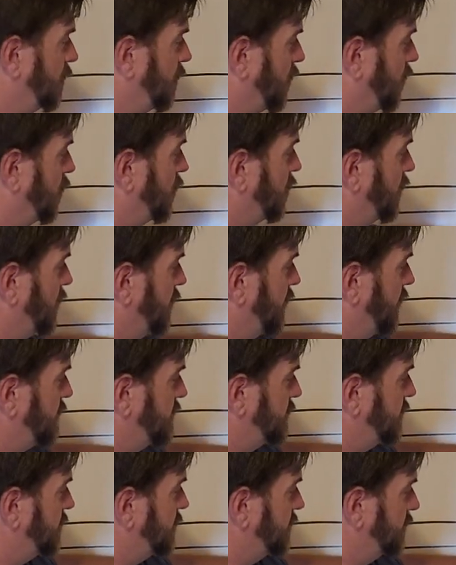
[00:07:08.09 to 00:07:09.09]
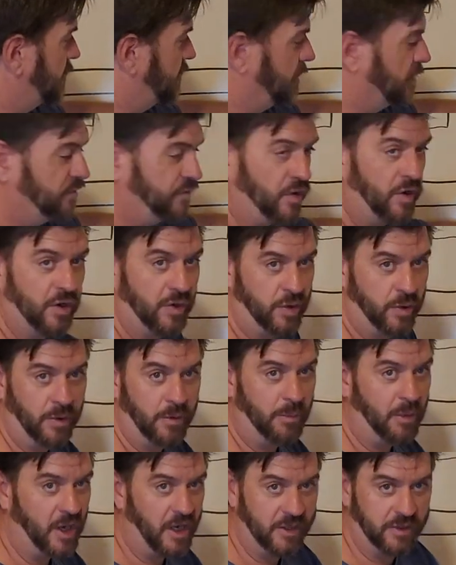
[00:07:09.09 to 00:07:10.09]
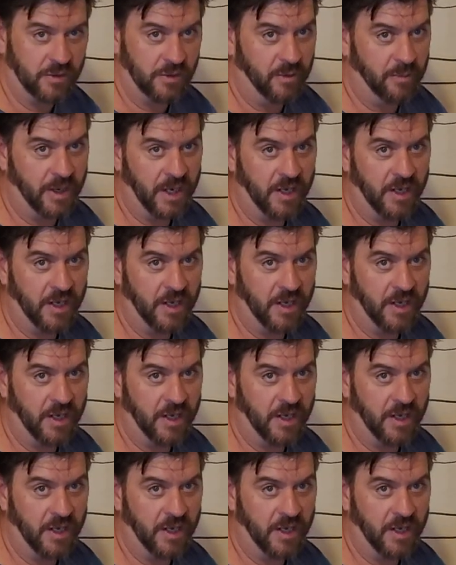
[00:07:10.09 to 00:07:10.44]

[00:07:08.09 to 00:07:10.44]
or it doesn't convert to a modular.